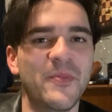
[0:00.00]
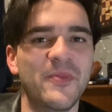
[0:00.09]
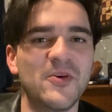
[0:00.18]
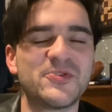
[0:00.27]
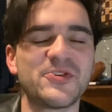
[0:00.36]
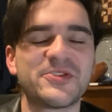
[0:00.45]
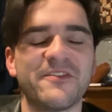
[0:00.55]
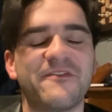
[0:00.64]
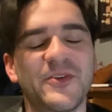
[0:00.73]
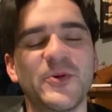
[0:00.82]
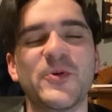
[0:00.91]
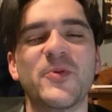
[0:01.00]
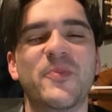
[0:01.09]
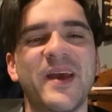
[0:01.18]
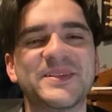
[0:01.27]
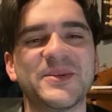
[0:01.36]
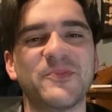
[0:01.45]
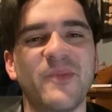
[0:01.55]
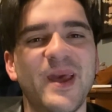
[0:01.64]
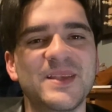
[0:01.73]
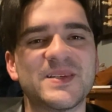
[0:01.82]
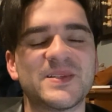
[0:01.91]
Those are just a few of the basic
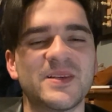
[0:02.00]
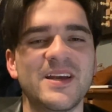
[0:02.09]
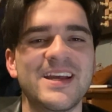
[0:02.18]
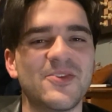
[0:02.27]
mates.